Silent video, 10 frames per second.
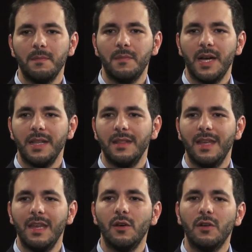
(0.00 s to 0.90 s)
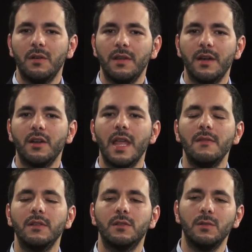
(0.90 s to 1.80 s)
but they are not
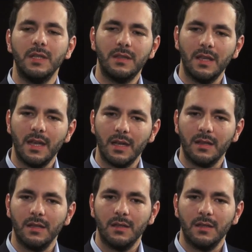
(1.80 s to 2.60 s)
able to detect